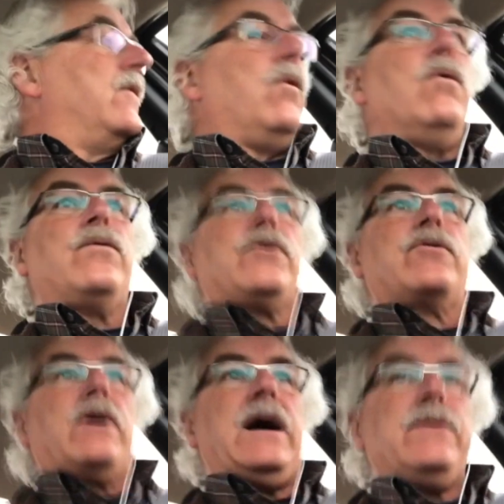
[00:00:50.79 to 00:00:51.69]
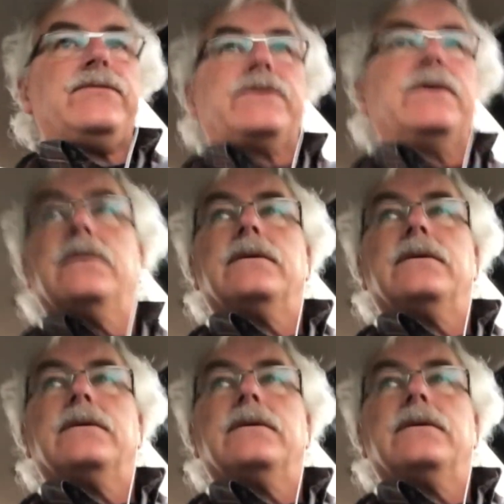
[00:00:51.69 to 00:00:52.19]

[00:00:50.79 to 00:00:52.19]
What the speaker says: overgraft